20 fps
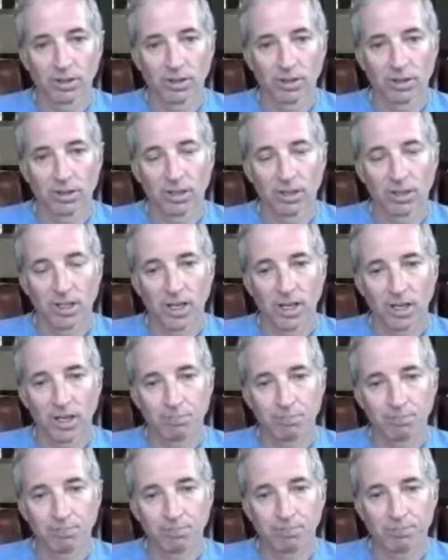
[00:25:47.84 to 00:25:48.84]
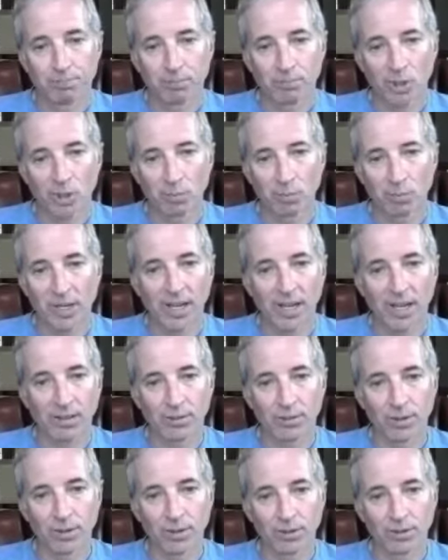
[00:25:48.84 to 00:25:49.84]
the
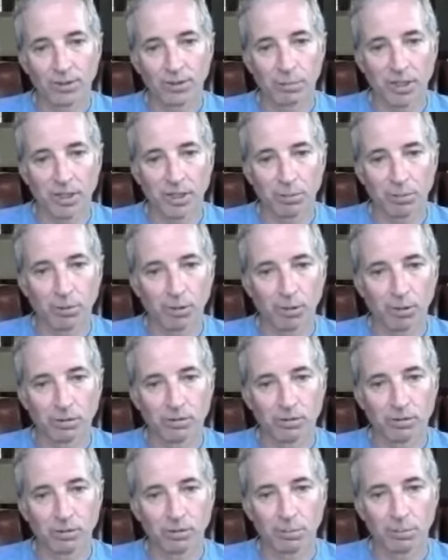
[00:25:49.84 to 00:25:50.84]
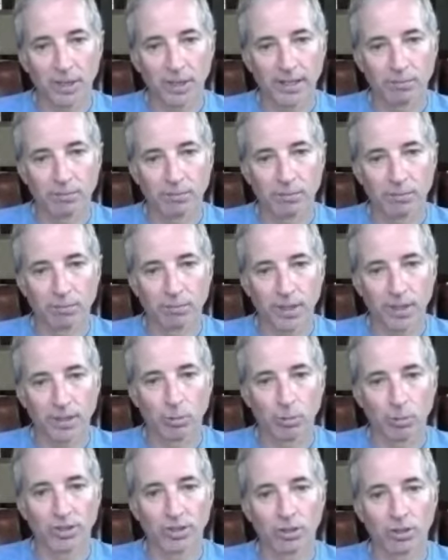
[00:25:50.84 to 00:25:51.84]
behaviors of people
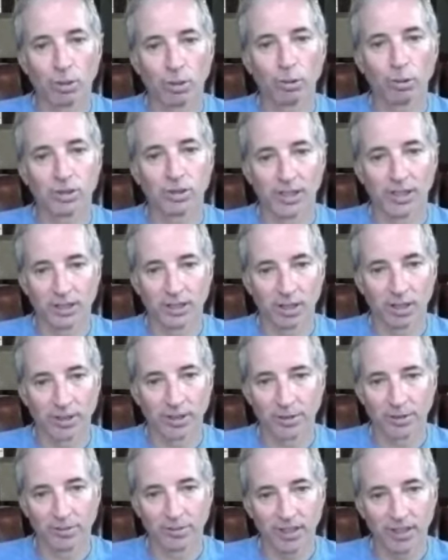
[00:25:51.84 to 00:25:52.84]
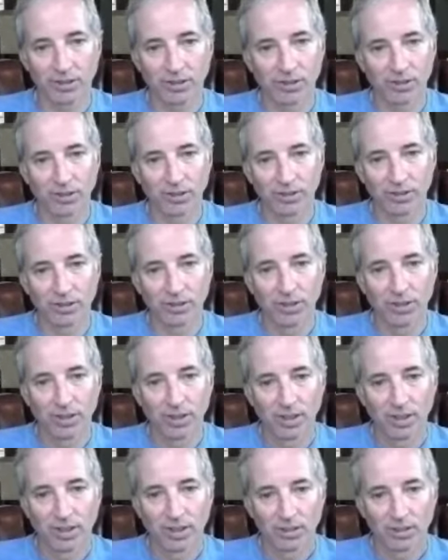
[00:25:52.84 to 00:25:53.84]
by withholding our innovations.
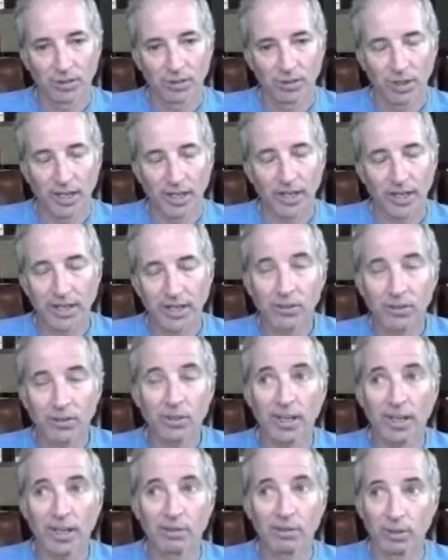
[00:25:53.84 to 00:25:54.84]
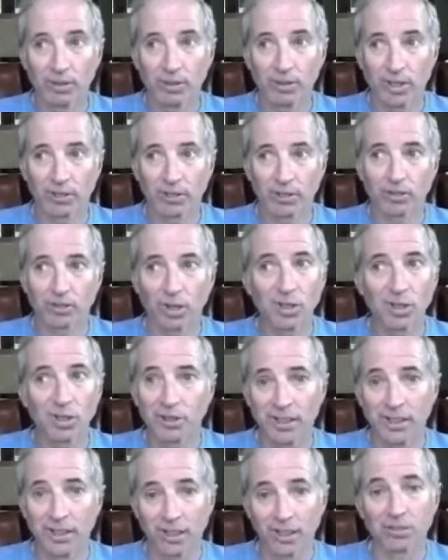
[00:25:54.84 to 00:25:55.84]
So I actually have a very
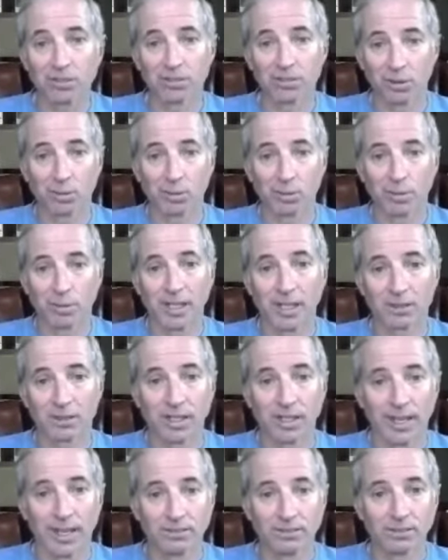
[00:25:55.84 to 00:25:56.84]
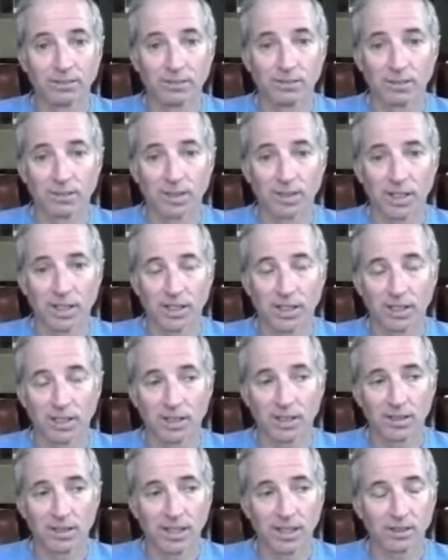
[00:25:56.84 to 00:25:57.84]
strongly held view about that,
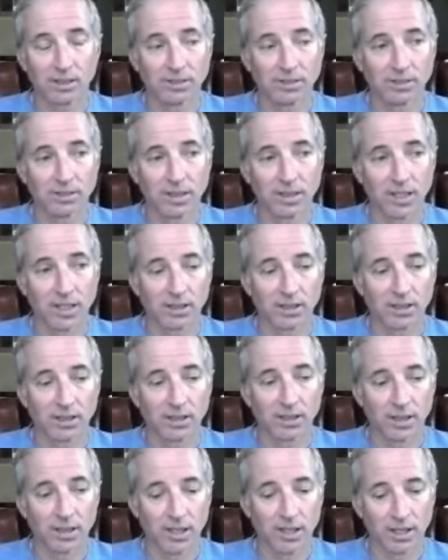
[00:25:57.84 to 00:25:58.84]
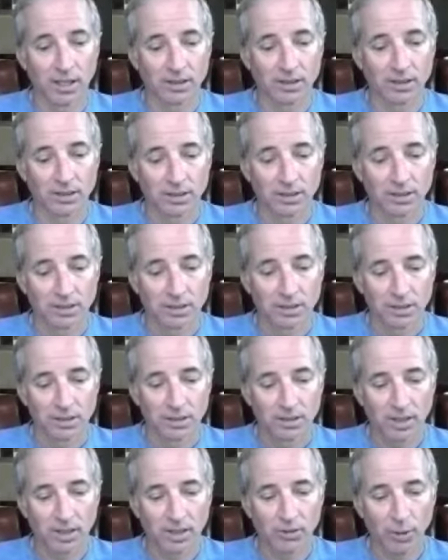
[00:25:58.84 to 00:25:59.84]
and
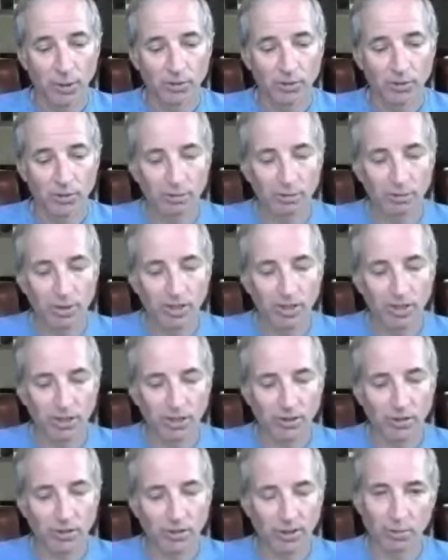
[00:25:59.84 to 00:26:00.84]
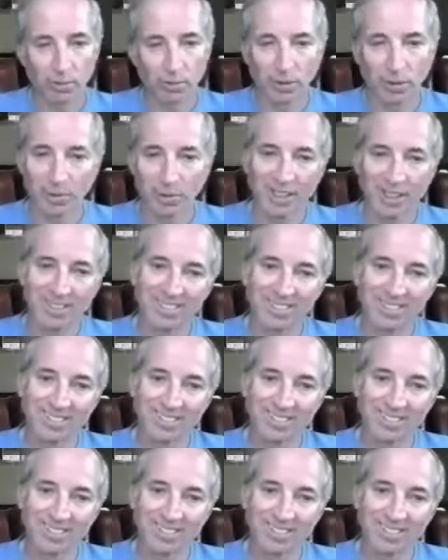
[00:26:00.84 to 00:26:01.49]
I suppose it'd be hard to change my mind.